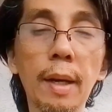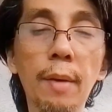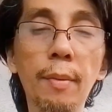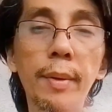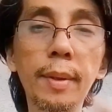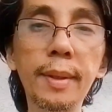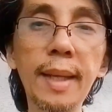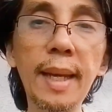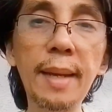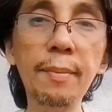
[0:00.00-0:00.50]
Now,
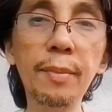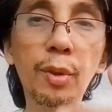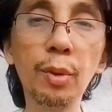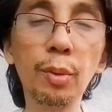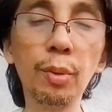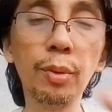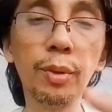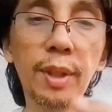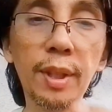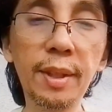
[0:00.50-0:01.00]
when it came
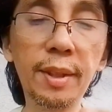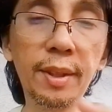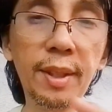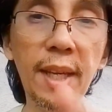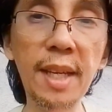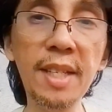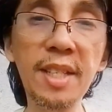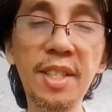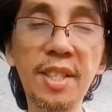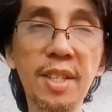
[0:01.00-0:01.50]
to the
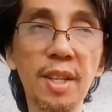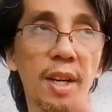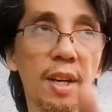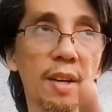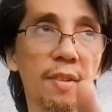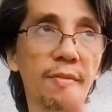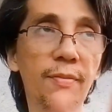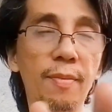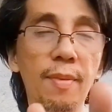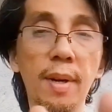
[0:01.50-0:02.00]
taste
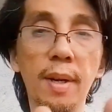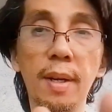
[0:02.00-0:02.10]
of